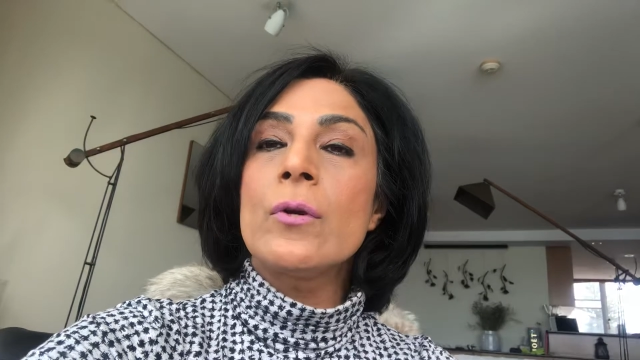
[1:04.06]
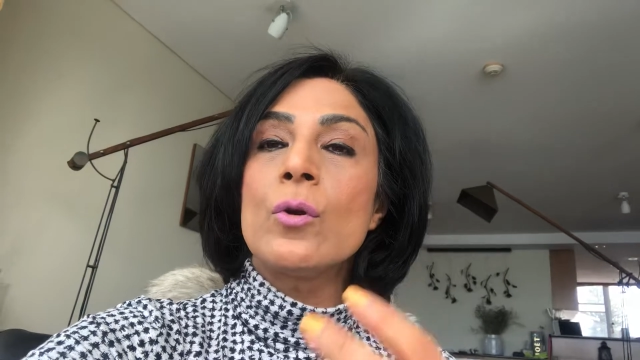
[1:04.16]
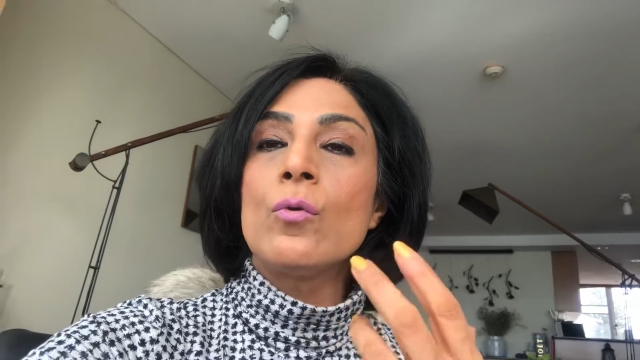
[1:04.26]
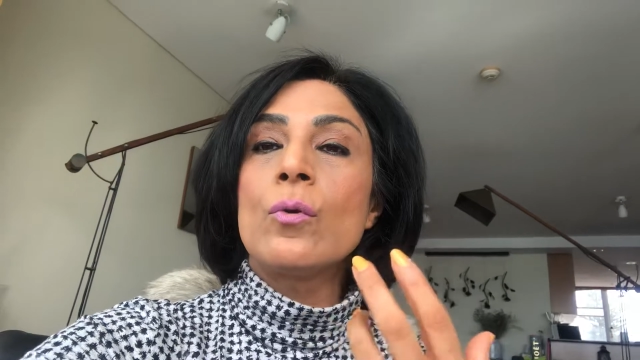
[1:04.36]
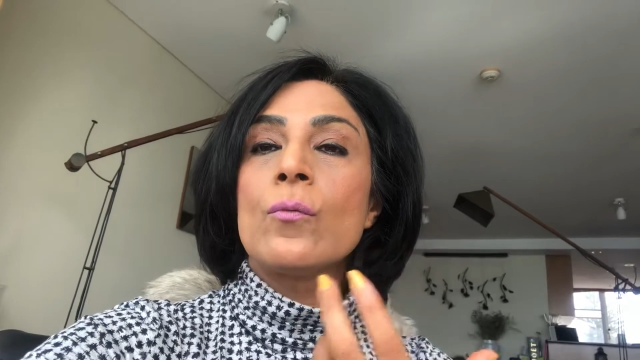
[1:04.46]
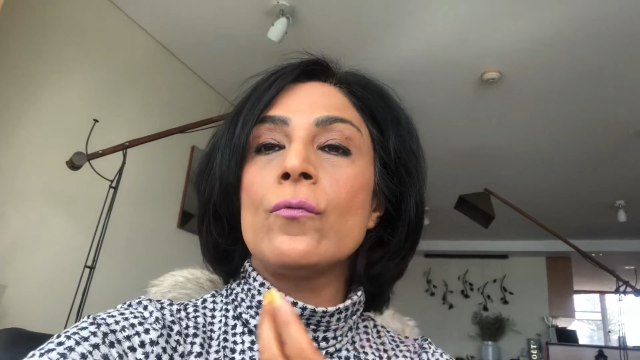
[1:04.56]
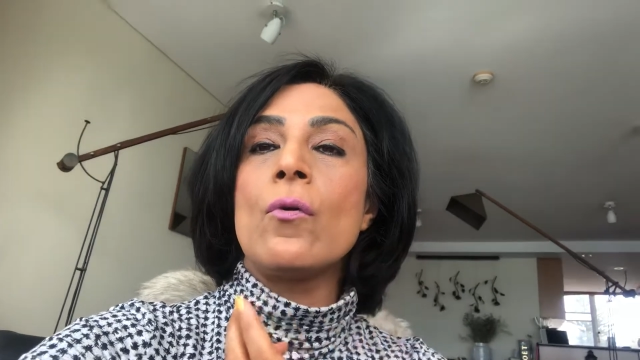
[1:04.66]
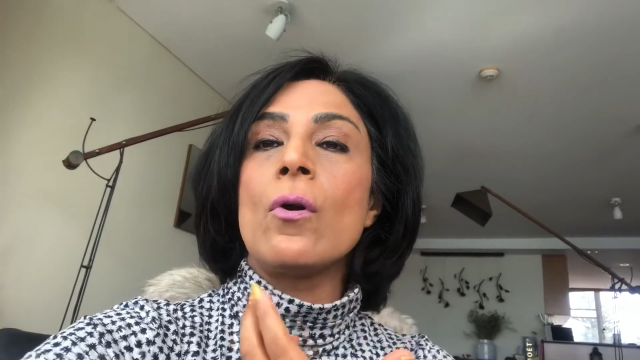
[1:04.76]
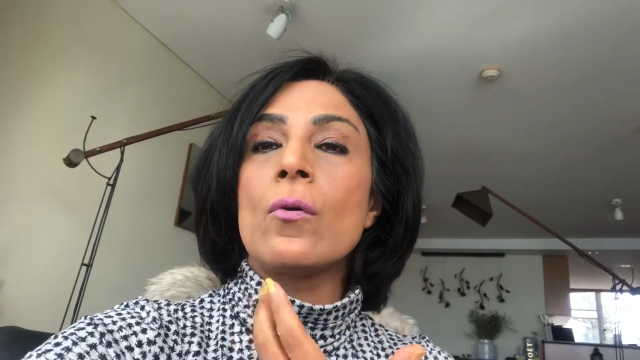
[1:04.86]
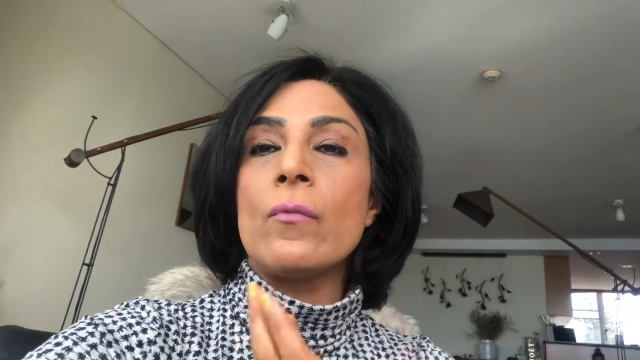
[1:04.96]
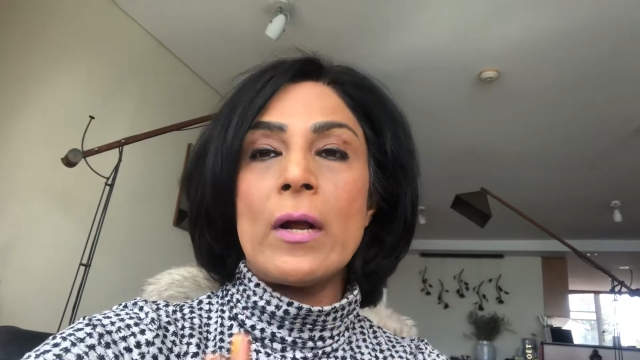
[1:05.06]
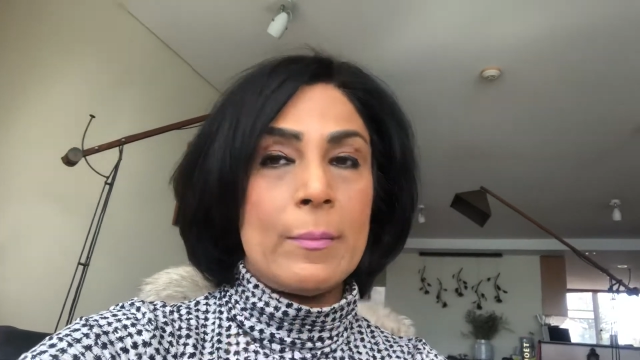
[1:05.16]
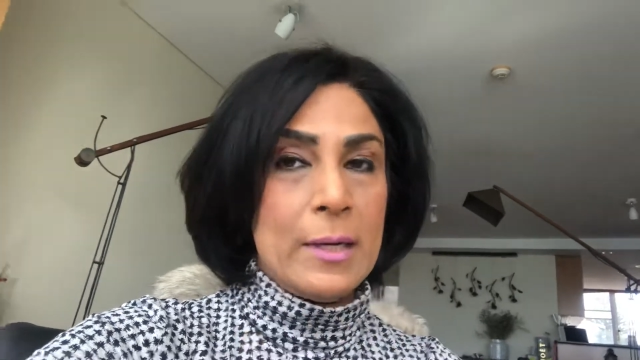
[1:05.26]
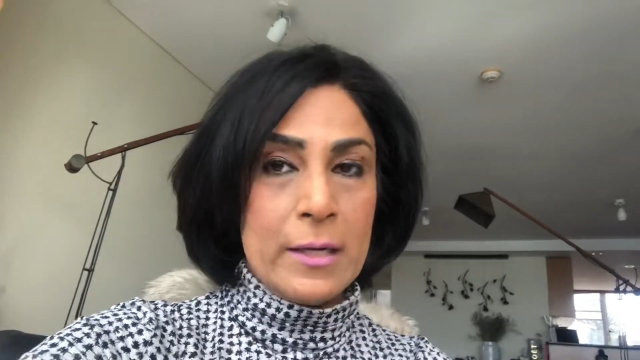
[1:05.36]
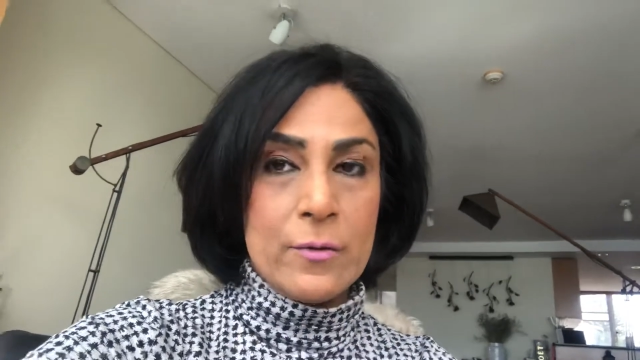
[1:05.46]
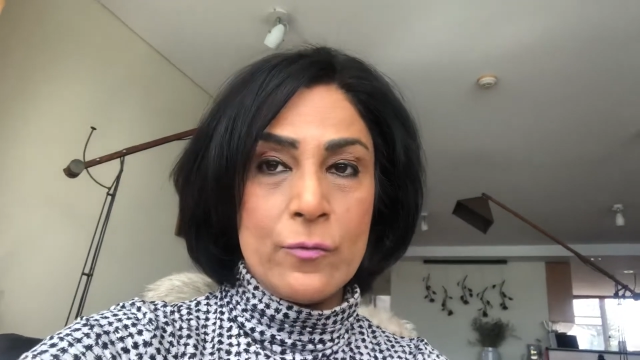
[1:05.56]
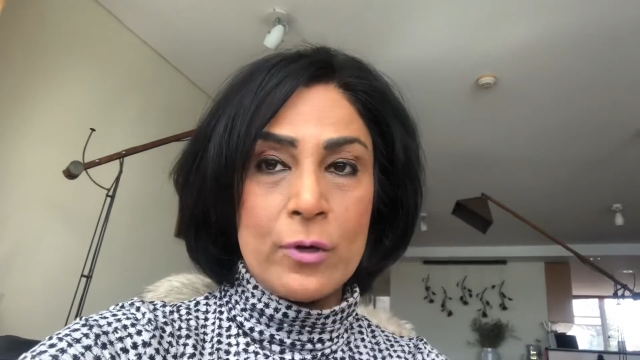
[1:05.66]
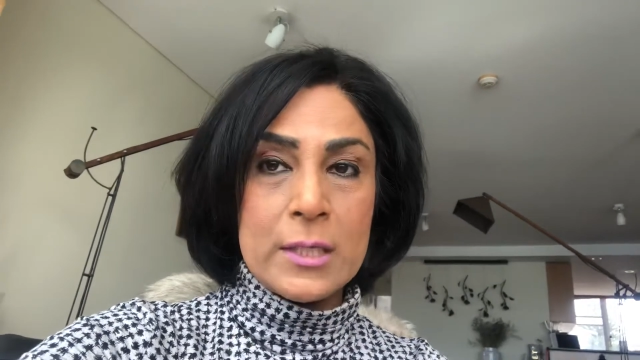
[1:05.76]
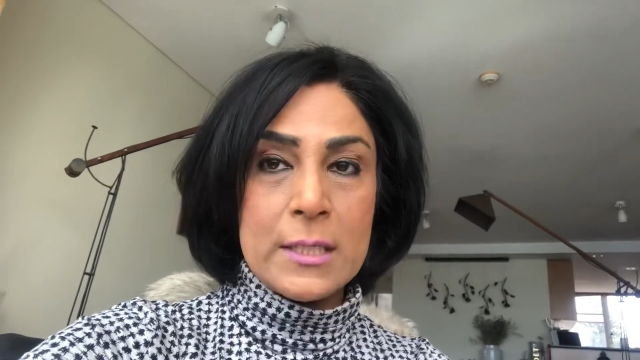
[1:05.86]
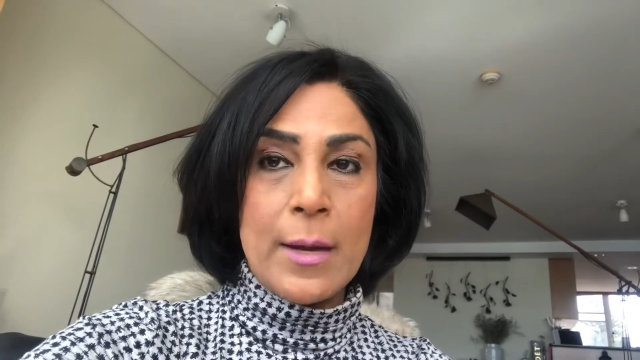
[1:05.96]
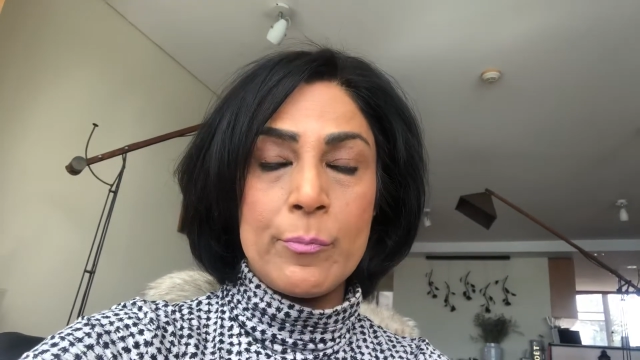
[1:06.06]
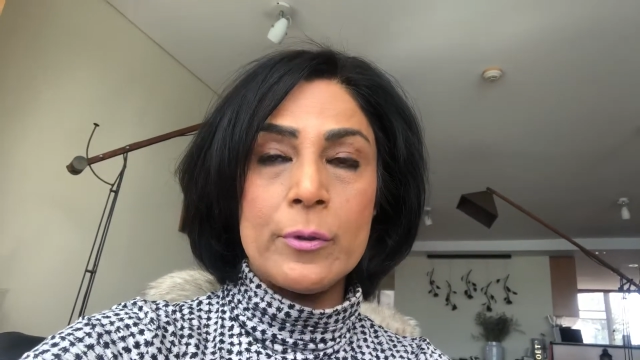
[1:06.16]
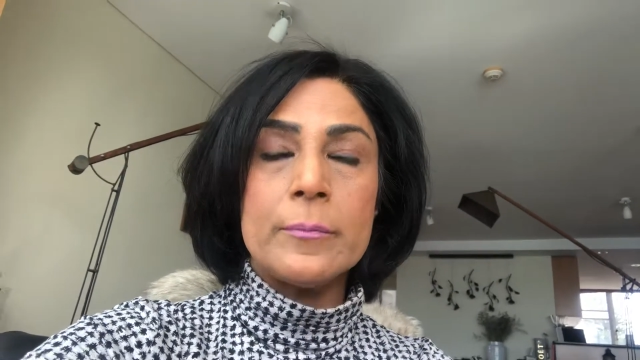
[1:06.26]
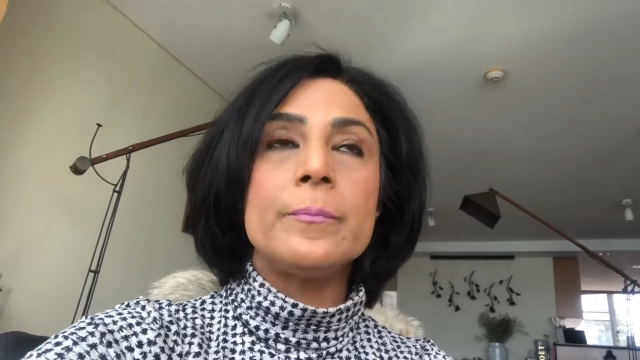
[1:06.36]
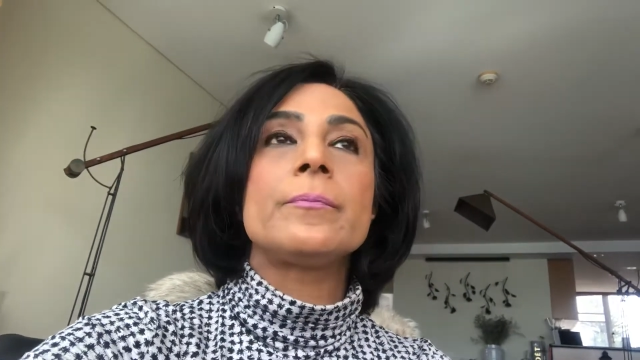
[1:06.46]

loan for 1 million, for example,